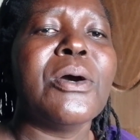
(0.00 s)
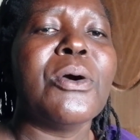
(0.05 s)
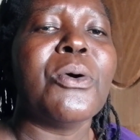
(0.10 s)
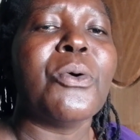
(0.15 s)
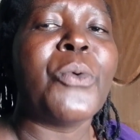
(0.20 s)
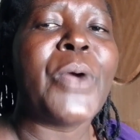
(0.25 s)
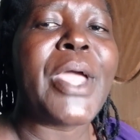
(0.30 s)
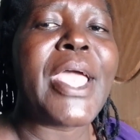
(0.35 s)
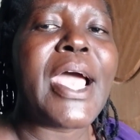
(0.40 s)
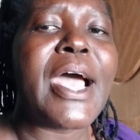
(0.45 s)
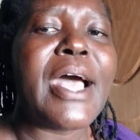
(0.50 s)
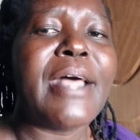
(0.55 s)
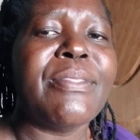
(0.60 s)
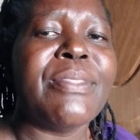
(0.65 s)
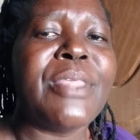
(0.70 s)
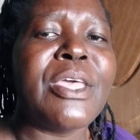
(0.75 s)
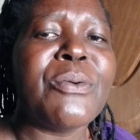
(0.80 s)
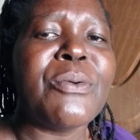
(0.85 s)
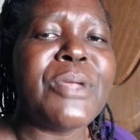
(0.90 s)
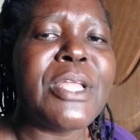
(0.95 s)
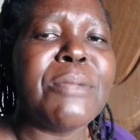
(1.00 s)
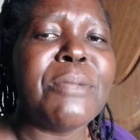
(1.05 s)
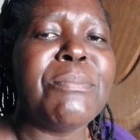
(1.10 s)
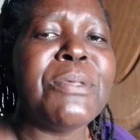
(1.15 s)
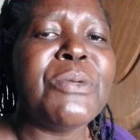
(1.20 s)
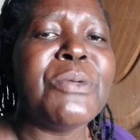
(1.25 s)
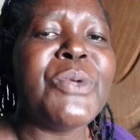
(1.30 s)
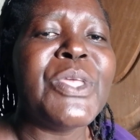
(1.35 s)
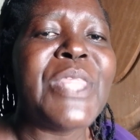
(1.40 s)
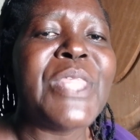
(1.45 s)
where they will
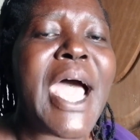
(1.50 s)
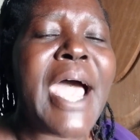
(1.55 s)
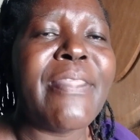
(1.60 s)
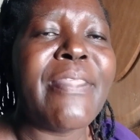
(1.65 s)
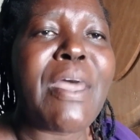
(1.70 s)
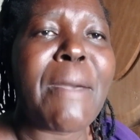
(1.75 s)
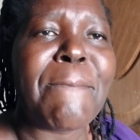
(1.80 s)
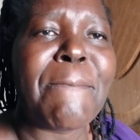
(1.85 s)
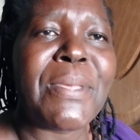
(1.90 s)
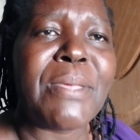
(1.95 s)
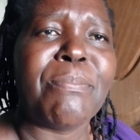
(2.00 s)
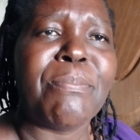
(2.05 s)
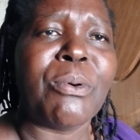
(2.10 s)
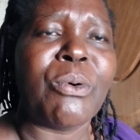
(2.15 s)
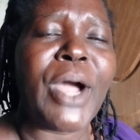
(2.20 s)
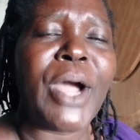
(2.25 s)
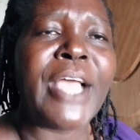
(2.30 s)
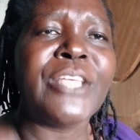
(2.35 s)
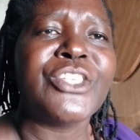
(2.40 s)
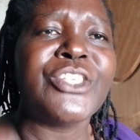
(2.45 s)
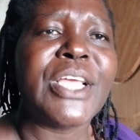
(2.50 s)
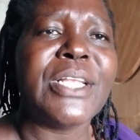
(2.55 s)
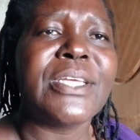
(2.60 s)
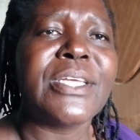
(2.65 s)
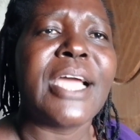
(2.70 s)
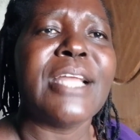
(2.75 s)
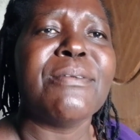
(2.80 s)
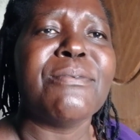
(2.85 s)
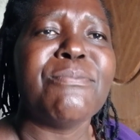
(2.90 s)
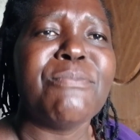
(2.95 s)
be with other people. A child
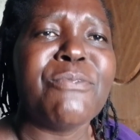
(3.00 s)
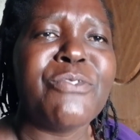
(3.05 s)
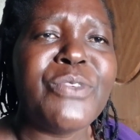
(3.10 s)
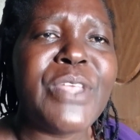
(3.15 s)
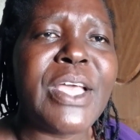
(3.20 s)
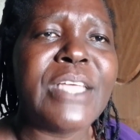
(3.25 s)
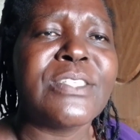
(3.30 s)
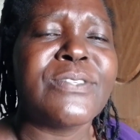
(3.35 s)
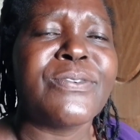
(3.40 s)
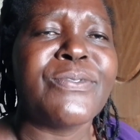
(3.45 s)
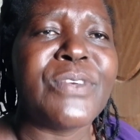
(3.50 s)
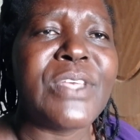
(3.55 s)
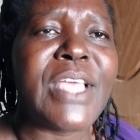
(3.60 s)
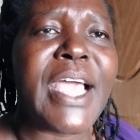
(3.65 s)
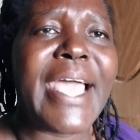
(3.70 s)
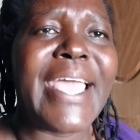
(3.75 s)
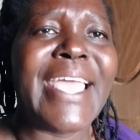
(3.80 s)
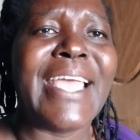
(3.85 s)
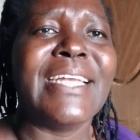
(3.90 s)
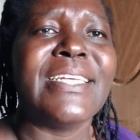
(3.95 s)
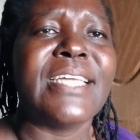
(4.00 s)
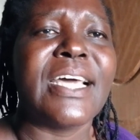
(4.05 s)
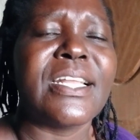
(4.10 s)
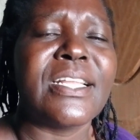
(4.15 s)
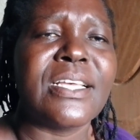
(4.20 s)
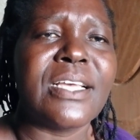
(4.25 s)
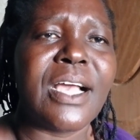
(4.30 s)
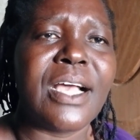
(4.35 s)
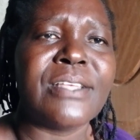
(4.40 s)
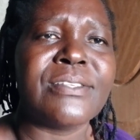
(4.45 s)
can just fear
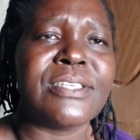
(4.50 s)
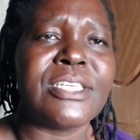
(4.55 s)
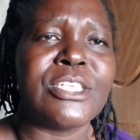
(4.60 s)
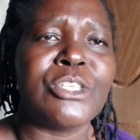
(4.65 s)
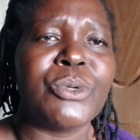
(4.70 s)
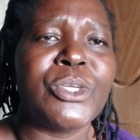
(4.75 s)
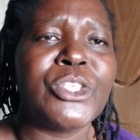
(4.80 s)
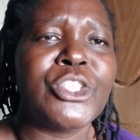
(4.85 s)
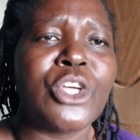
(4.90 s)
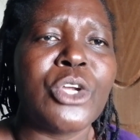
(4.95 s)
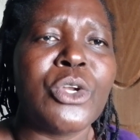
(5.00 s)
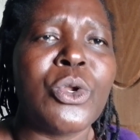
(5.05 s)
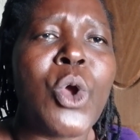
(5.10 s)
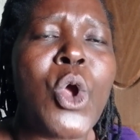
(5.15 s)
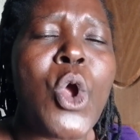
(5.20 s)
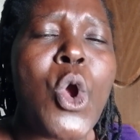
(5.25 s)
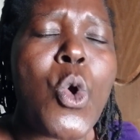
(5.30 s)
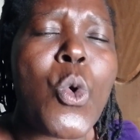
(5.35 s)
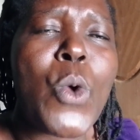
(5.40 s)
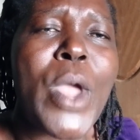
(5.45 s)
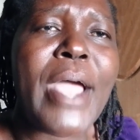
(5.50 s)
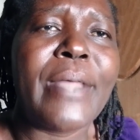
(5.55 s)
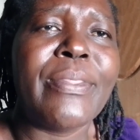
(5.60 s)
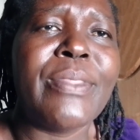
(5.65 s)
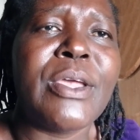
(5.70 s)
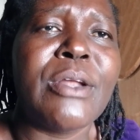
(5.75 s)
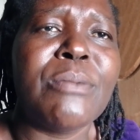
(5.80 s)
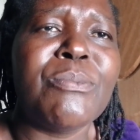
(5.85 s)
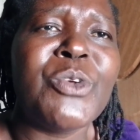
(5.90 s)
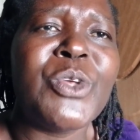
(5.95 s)
entering a situation where
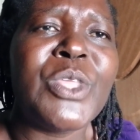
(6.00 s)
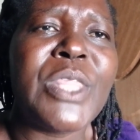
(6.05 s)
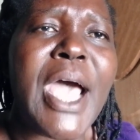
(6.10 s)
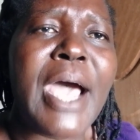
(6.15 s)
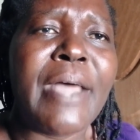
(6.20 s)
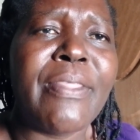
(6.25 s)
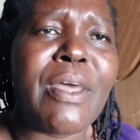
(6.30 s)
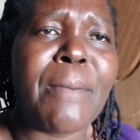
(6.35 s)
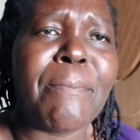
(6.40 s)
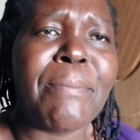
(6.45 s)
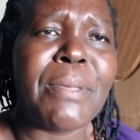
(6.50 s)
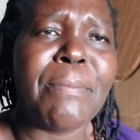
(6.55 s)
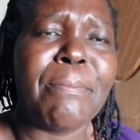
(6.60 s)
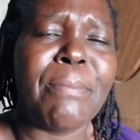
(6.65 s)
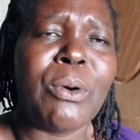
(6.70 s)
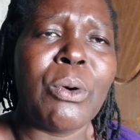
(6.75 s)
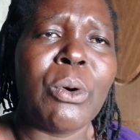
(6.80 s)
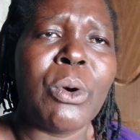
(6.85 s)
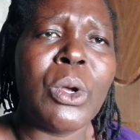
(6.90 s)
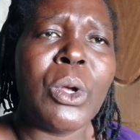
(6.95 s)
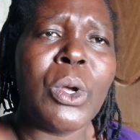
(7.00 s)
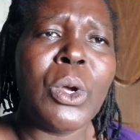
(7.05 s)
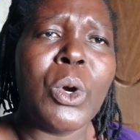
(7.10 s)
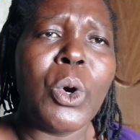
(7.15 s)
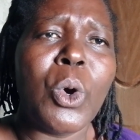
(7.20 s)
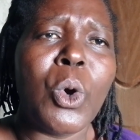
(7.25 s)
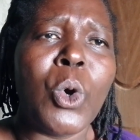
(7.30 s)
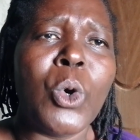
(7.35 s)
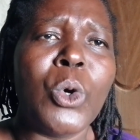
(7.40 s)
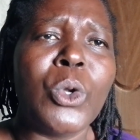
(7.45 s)
they'll be with other people,
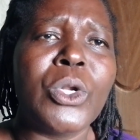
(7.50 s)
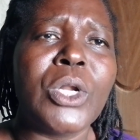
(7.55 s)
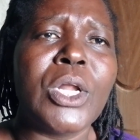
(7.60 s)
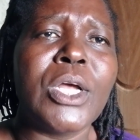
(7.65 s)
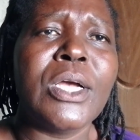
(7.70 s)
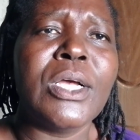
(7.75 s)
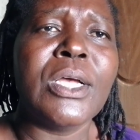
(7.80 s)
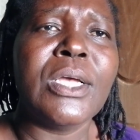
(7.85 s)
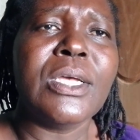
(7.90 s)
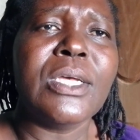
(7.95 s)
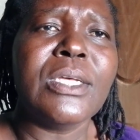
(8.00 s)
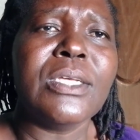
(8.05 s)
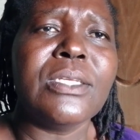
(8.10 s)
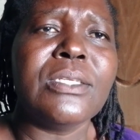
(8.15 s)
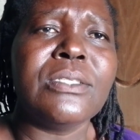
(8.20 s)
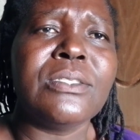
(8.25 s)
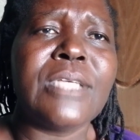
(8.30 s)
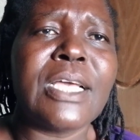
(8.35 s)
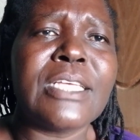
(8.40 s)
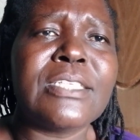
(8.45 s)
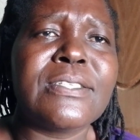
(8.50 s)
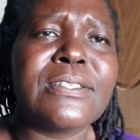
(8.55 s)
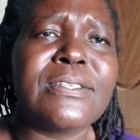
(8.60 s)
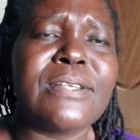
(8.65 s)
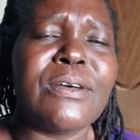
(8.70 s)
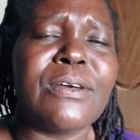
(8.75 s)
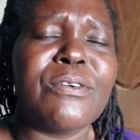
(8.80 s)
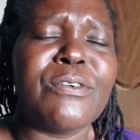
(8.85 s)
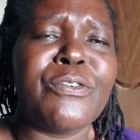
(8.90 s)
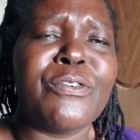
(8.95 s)
or just
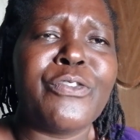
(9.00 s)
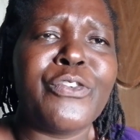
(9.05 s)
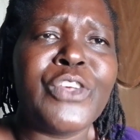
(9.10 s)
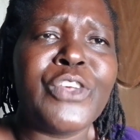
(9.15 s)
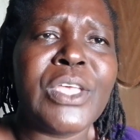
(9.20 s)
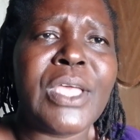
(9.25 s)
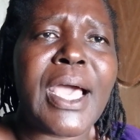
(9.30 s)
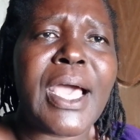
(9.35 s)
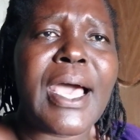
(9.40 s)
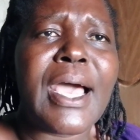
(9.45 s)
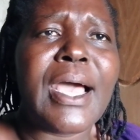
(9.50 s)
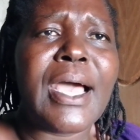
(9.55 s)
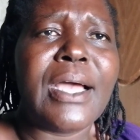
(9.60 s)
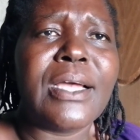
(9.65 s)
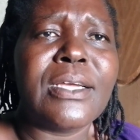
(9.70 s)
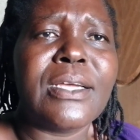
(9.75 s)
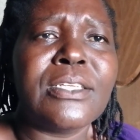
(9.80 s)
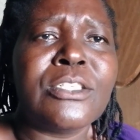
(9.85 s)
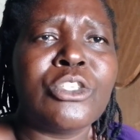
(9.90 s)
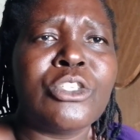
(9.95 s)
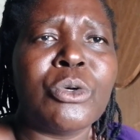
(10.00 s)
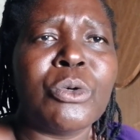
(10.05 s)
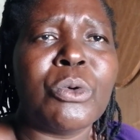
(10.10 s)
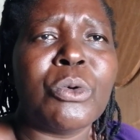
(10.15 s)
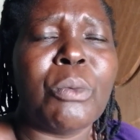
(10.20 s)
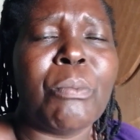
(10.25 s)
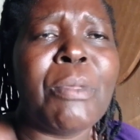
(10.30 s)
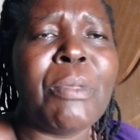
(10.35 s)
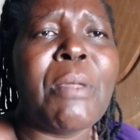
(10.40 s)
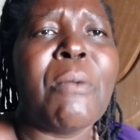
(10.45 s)
fear
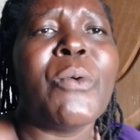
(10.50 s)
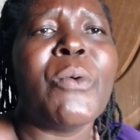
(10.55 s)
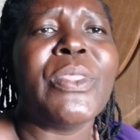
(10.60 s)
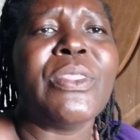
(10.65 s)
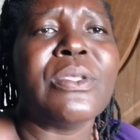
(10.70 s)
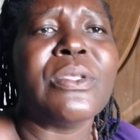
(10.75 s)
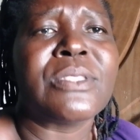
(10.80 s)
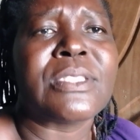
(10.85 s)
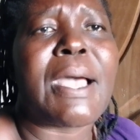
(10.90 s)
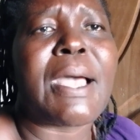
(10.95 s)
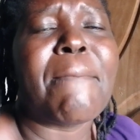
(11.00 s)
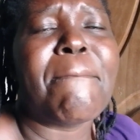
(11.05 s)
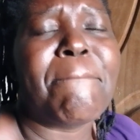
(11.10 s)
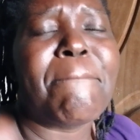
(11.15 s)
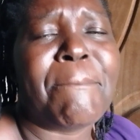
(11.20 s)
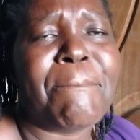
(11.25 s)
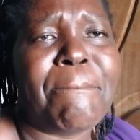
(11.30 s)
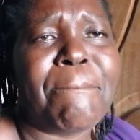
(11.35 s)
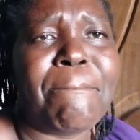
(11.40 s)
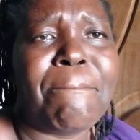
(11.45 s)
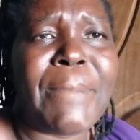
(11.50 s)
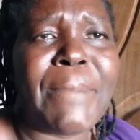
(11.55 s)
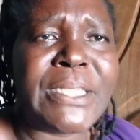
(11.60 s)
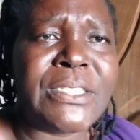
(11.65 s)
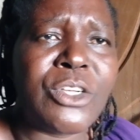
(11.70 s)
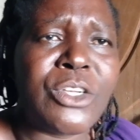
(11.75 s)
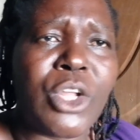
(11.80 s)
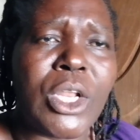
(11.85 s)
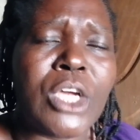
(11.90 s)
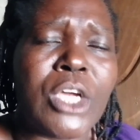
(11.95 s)
to be with some
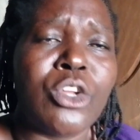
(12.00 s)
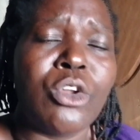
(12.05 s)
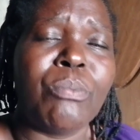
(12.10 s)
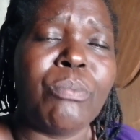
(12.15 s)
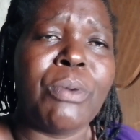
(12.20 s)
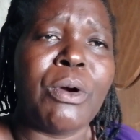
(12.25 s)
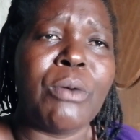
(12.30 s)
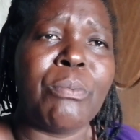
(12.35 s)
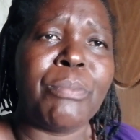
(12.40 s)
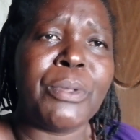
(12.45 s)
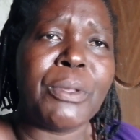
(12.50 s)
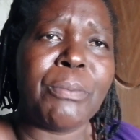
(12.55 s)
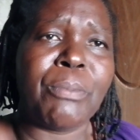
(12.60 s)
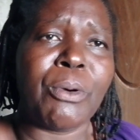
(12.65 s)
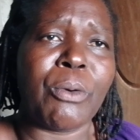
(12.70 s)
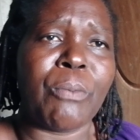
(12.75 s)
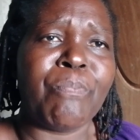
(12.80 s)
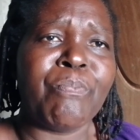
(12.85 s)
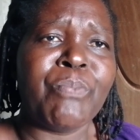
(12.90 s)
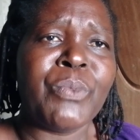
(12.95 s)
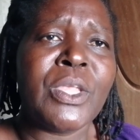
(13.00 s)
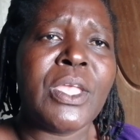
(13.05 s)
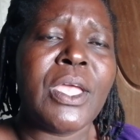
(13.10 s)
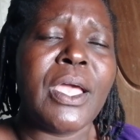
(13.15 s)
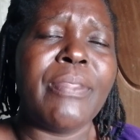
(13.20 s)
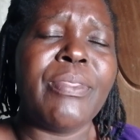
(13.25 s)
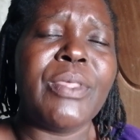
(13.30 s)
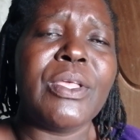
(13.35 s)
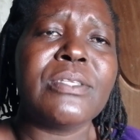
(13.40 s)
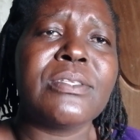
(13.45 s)
particular group of people.
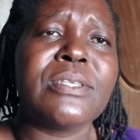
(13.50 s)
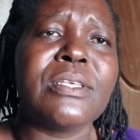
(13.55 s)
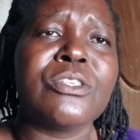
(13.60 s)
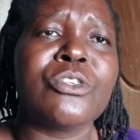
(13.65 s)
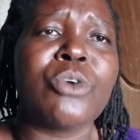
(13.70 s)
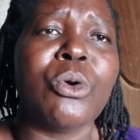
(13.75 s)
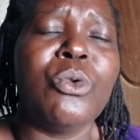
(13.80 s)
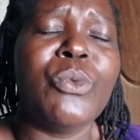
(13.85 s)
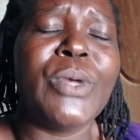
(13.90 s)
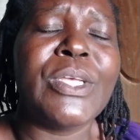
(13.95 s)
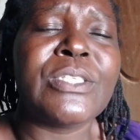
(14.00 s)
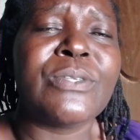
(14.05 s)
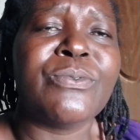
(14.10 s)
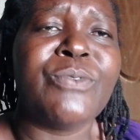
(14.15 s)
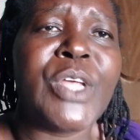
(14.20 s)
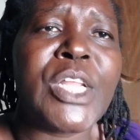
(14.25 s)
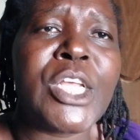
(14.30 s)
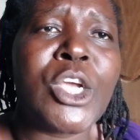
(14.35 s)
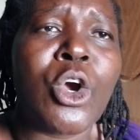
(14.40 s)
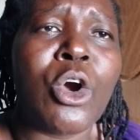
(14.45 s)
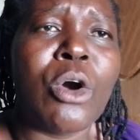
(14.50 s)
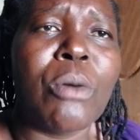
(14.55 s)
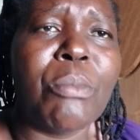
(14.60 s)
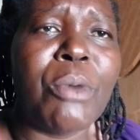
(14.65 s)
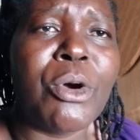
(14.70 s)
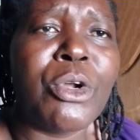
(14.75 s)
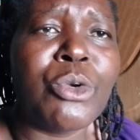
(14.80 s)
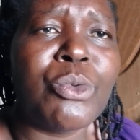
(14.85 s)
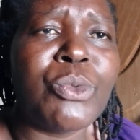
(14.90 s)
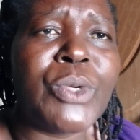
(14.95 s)
And this is always very
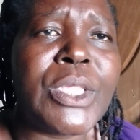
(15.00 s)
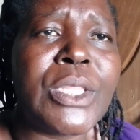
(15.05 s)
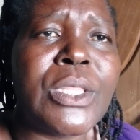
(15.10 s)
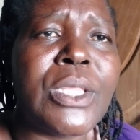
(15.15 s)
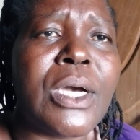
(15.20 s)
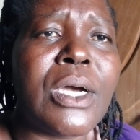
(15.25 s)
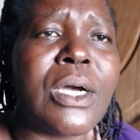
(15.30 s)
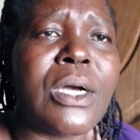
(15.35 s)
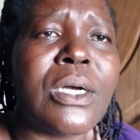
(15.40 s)
common with